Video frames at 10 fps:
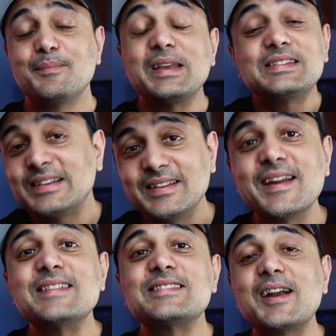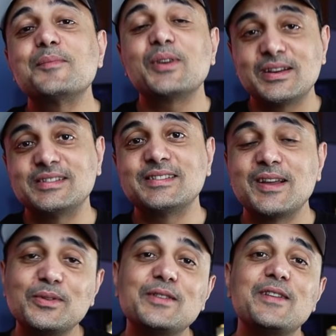basically the entire process
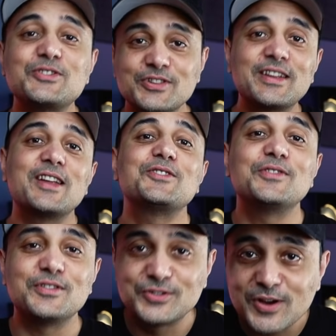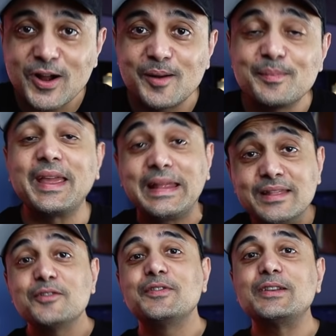that will eventually get you the job
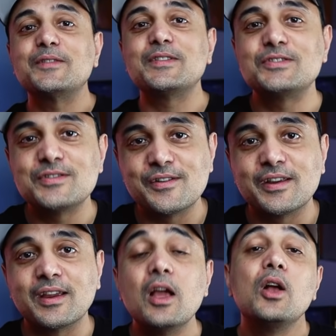in the field of engineering